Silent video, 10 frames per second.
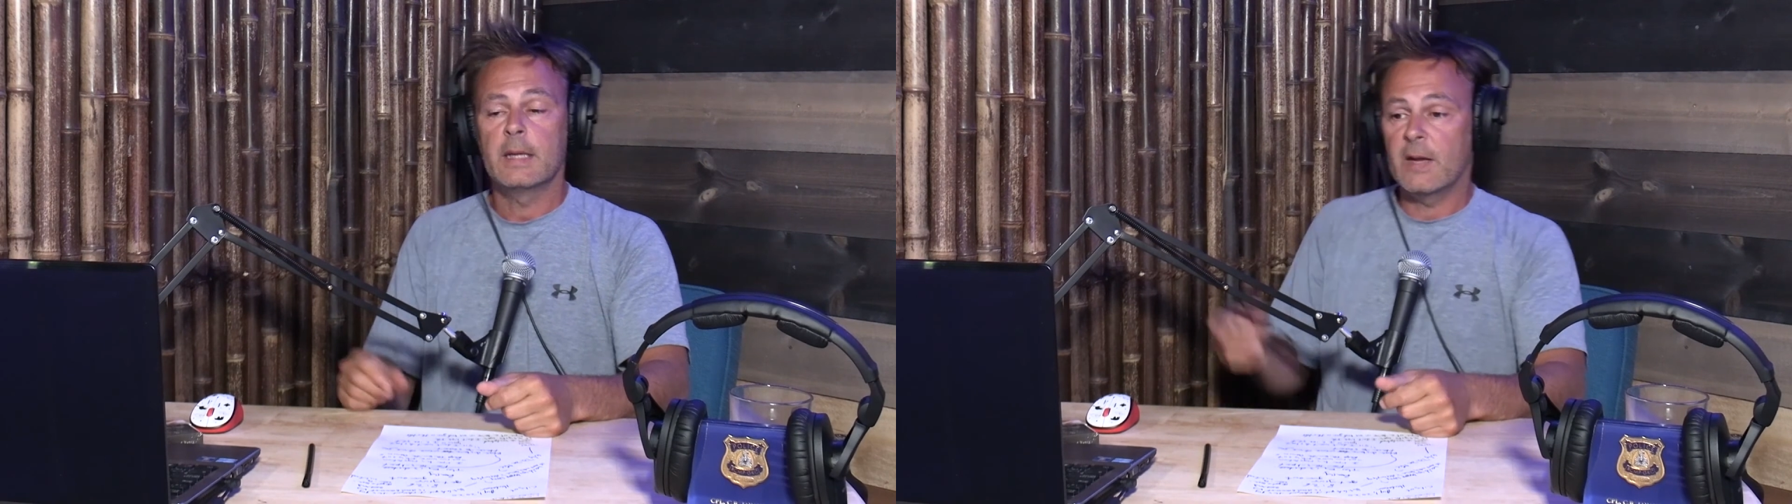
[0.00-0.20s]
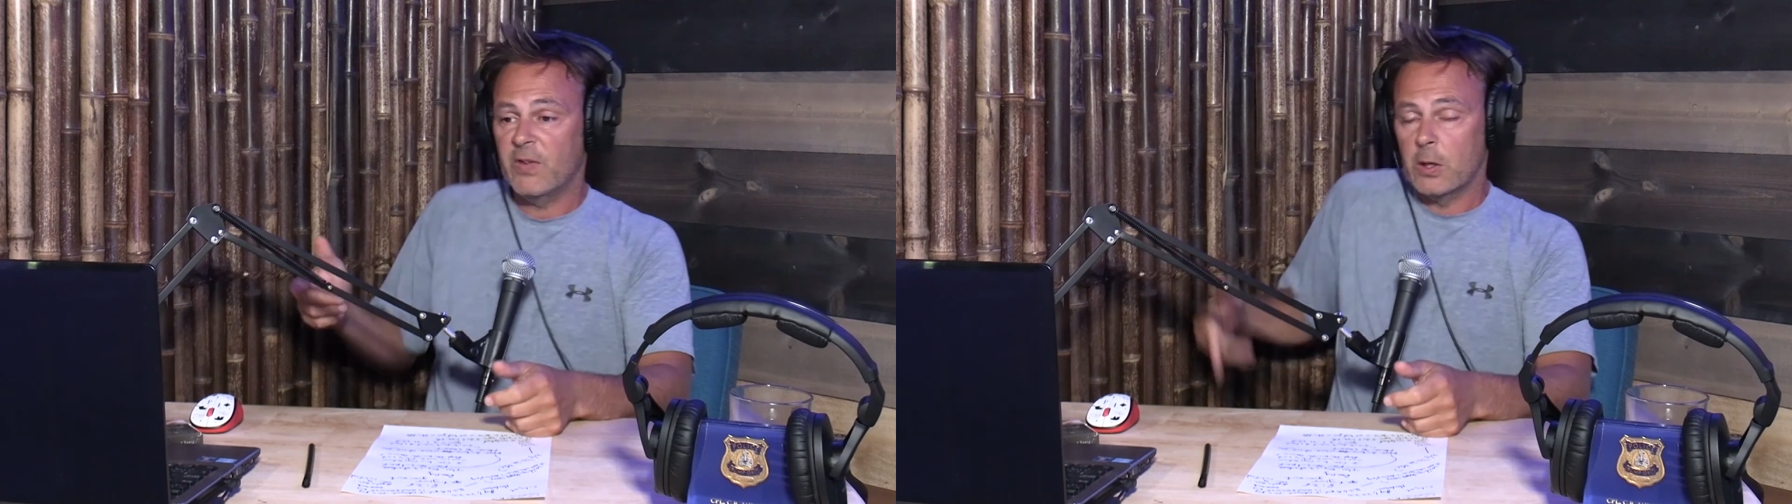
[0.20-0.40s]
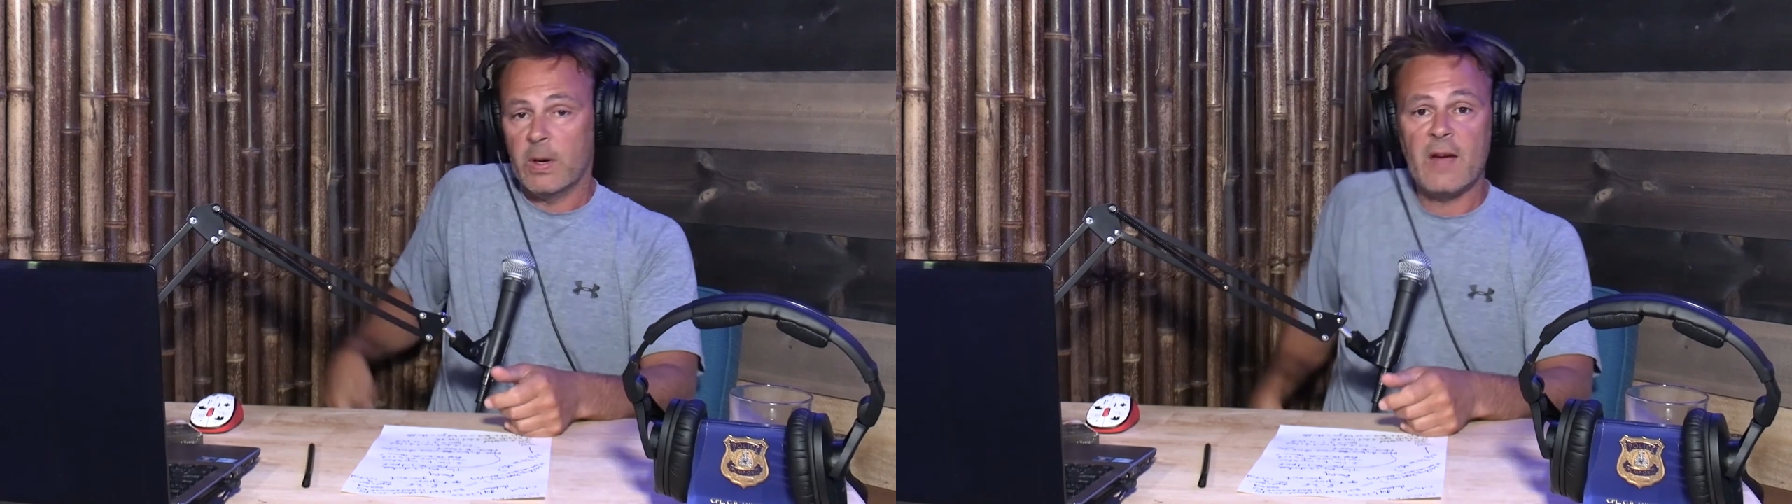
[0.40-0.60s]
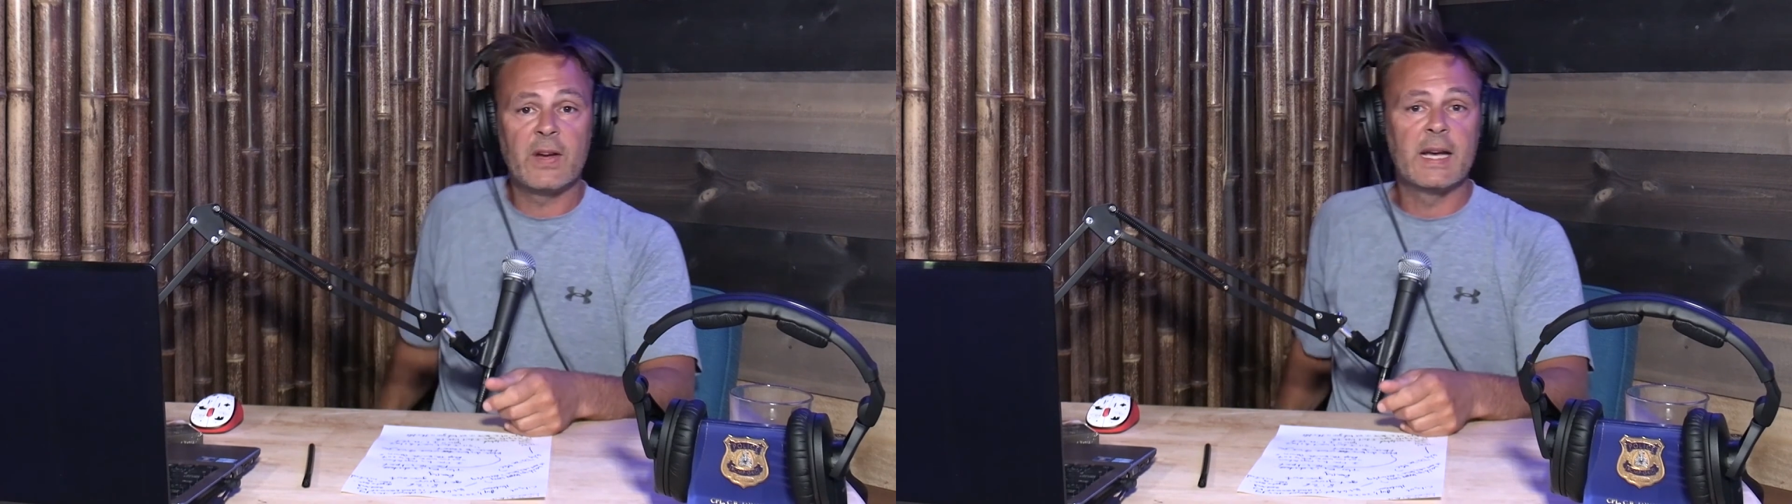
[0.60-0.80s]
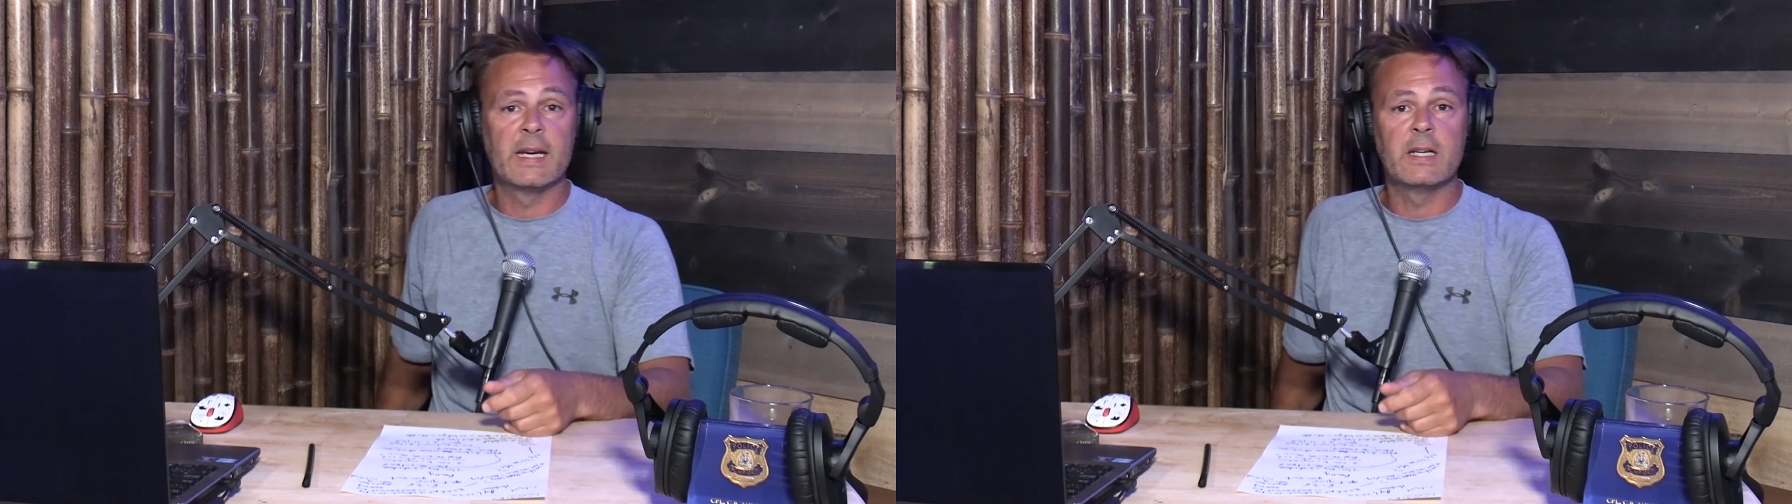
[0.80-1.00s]
If you don't have
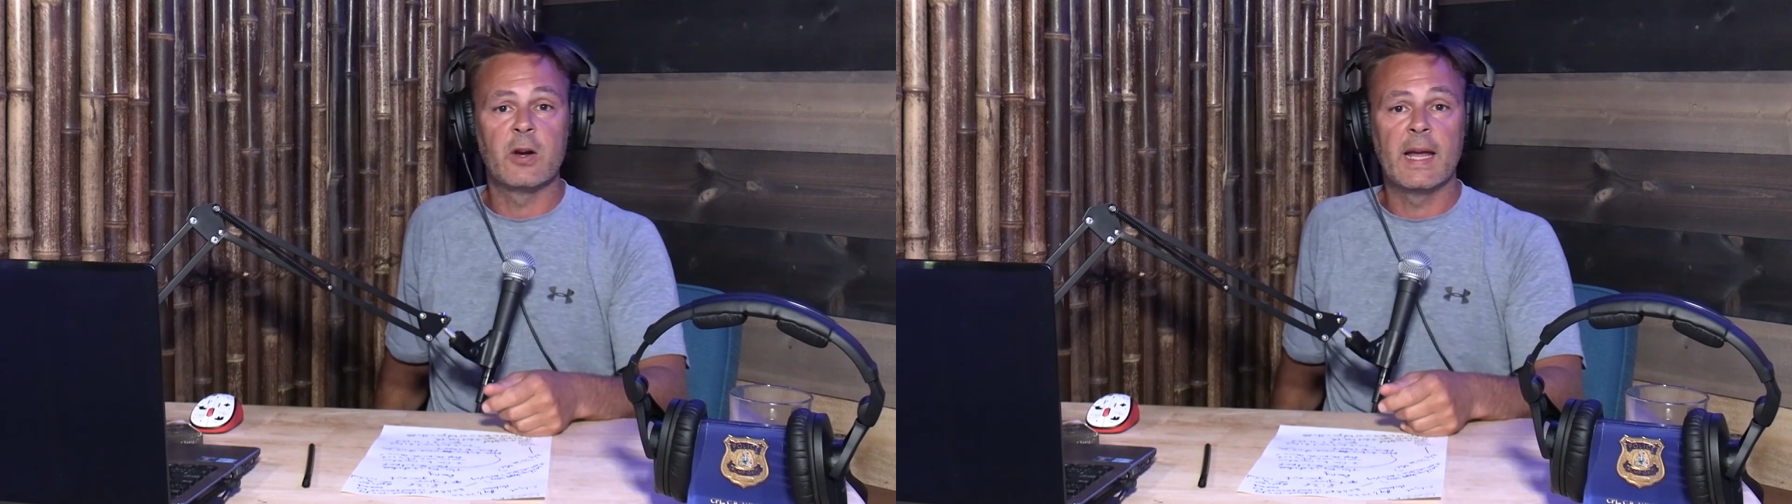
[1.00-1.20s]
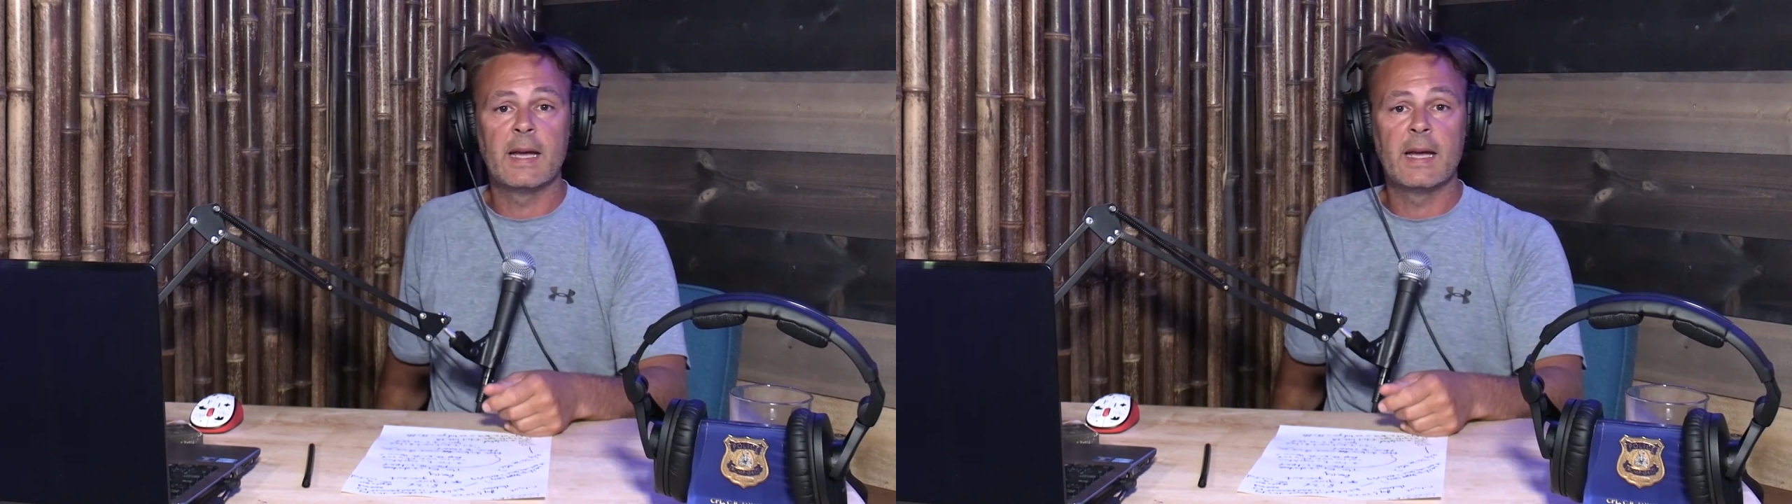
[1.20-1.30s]
a gun in your